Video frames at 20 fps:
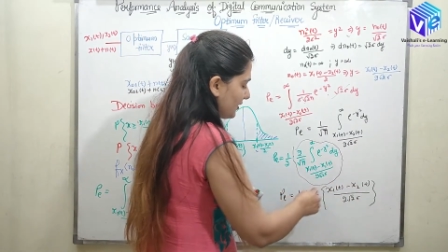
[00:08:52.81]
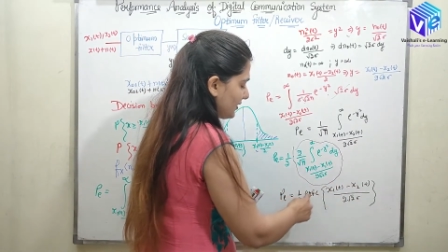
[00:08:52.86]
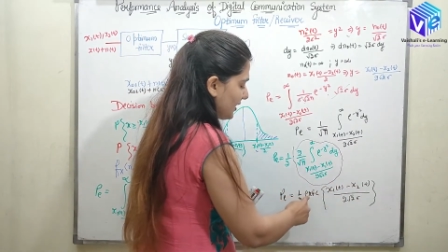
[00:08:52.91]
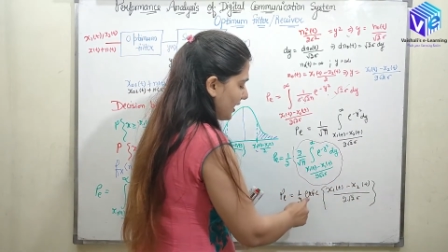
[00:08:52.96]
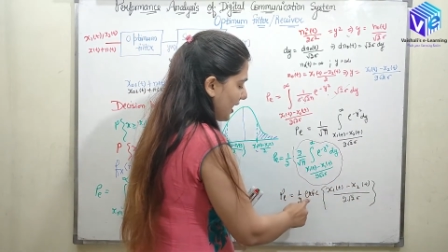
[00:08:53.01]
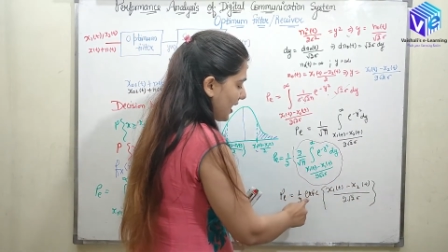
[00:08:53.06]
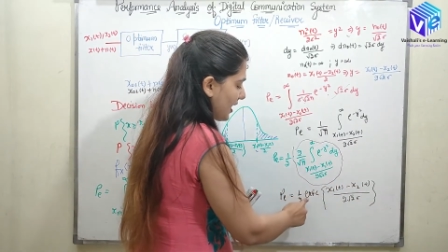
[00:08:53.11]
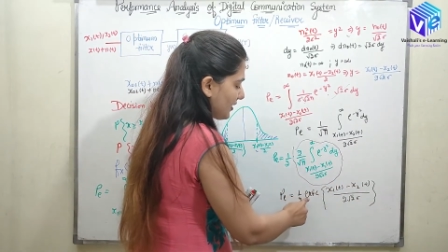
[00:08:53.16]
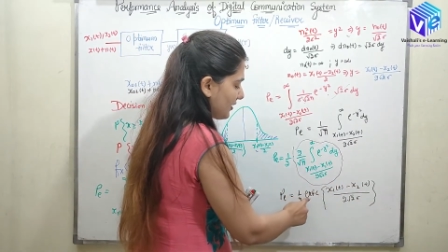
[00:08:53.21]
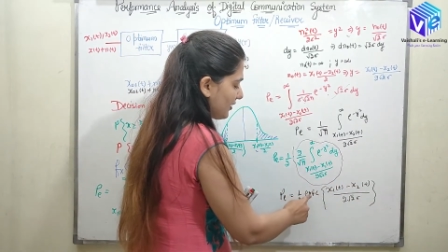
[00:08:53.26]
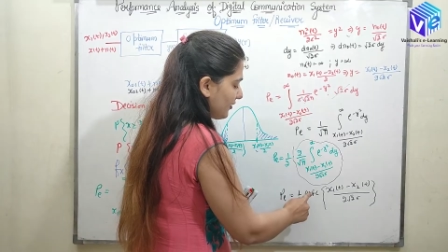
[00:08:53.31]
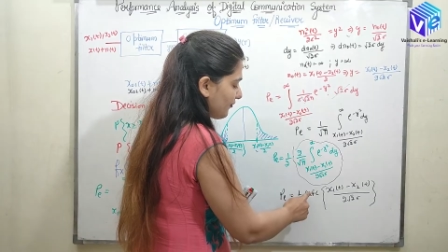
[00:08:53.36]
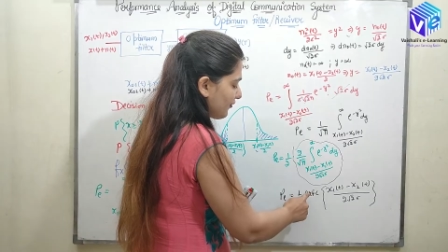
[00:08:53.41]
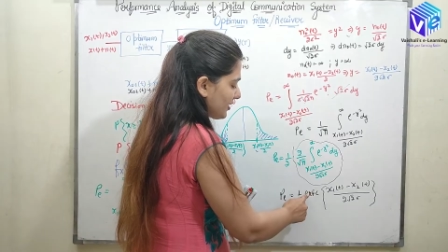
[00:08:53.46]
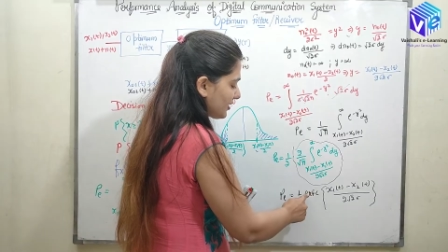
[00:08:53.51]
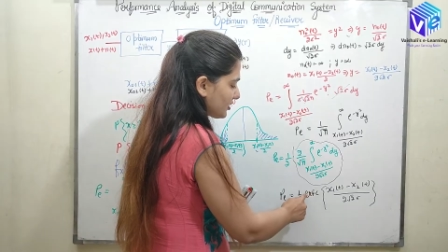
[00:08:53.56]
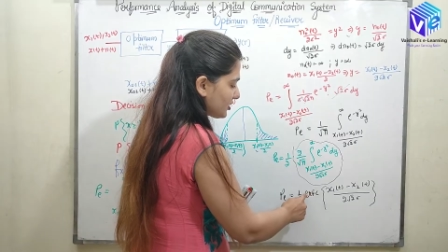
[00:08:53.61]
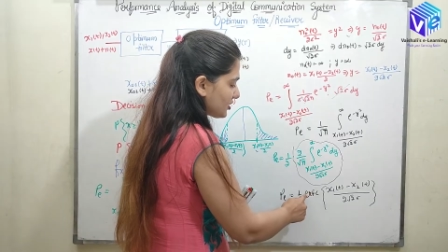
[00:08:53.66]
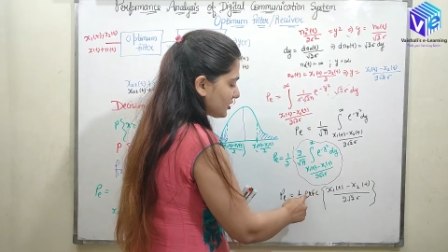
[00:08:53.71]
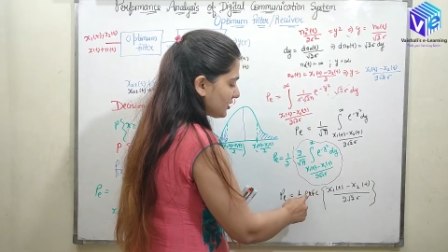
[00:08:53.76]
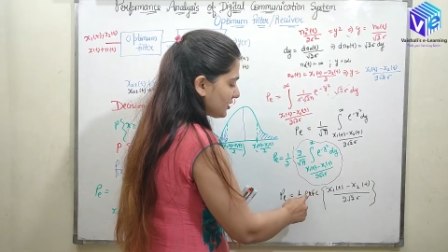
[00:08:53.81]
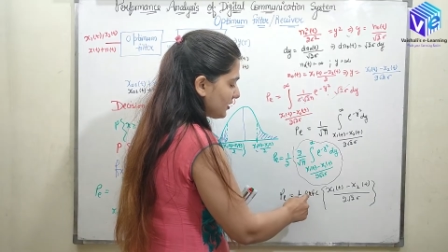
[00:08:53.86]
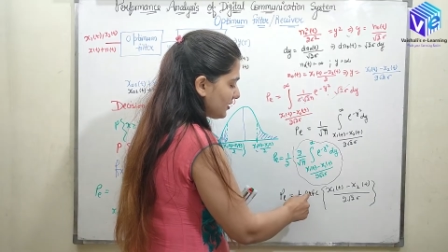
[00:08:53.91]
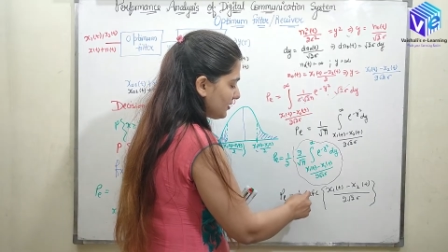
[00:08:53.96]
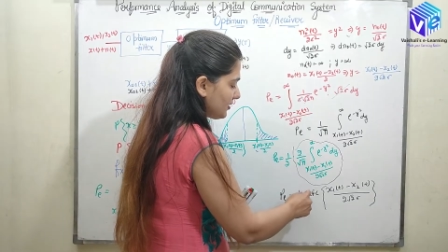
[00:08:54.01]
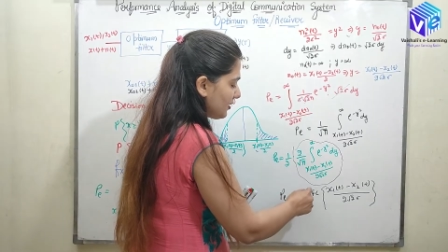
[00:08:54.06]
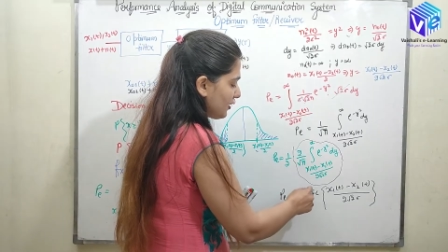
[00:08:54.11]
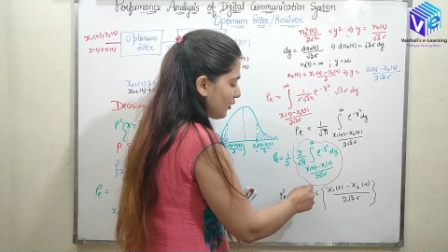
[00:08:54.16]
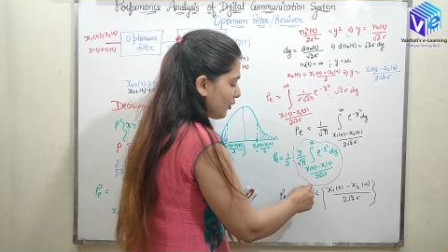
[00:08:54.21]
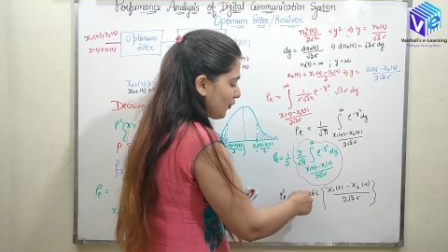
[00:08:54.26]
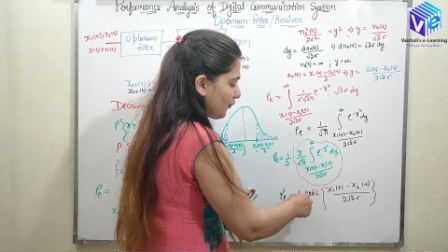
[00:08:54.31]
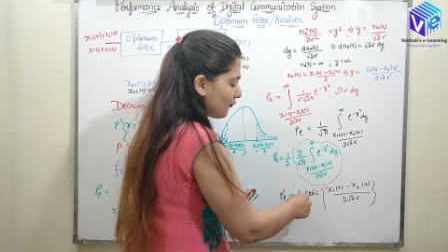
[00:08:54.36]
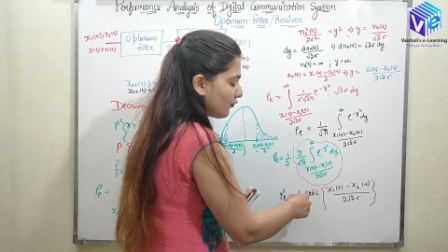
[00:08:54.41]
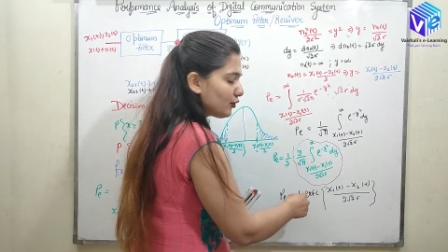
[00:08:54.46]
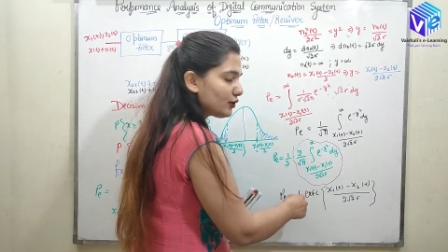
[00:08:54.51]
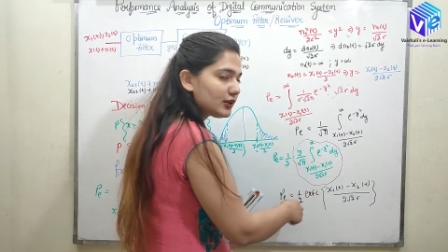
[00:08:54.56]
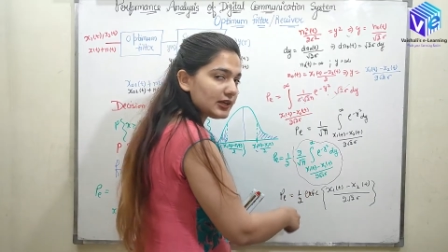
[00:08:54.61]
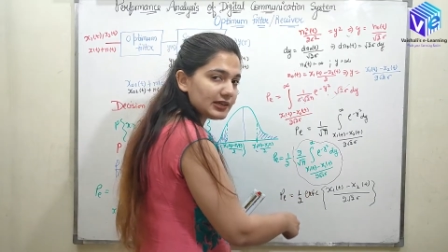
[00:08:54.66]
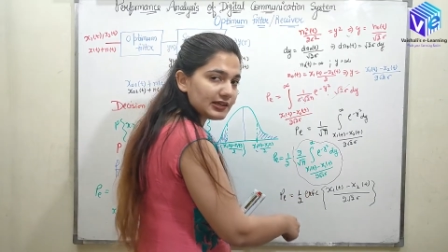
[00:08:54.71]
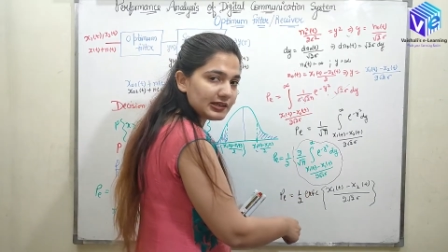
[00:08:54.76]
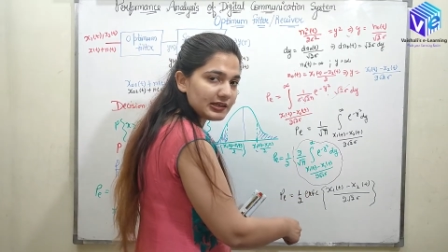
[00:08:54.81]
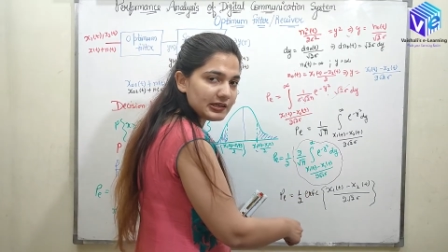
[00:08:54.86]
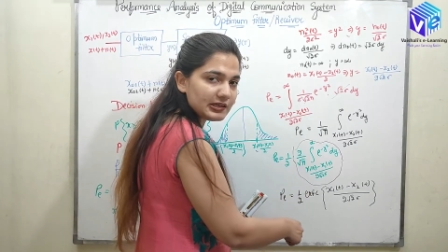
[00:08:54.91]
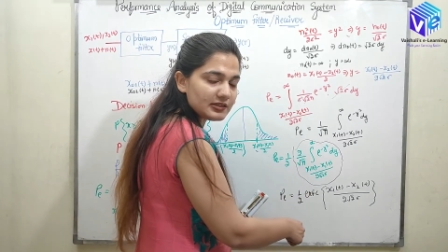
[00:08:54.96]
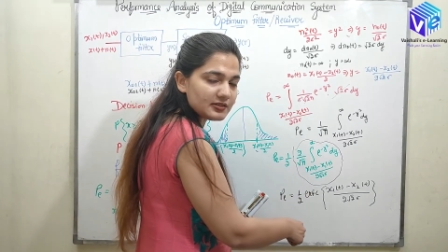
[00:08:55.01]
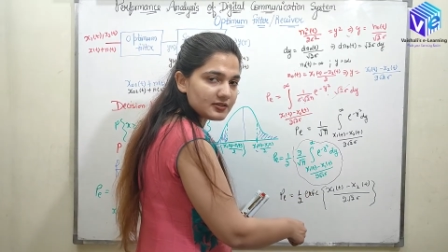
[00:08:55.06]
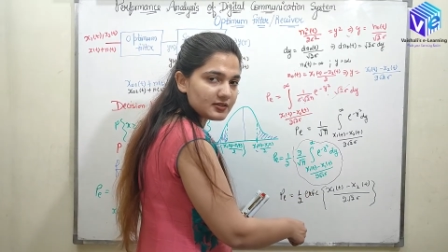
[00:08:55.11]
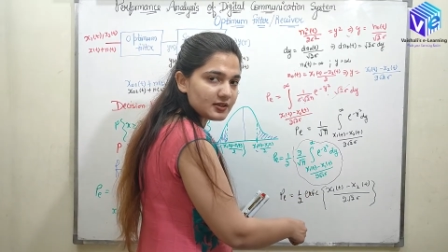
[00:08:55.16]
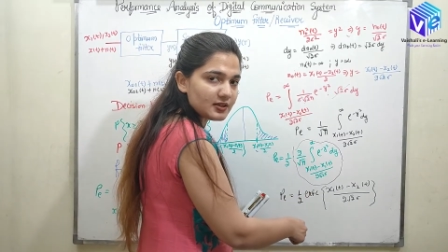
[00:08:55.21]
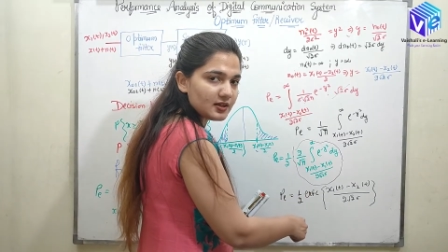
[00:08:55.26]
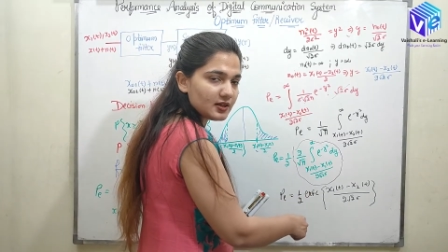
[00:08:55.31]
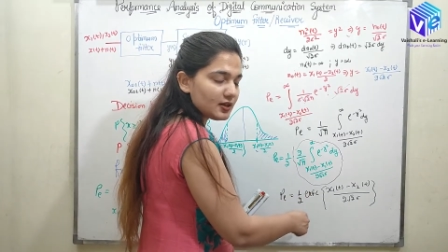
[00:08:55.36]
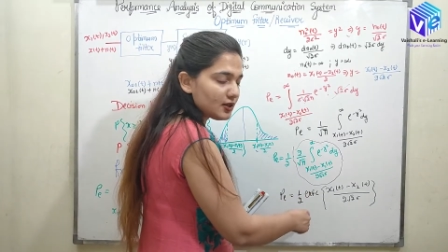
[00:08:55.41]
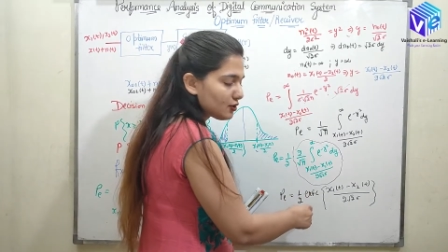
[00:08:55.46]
the error function would decrease.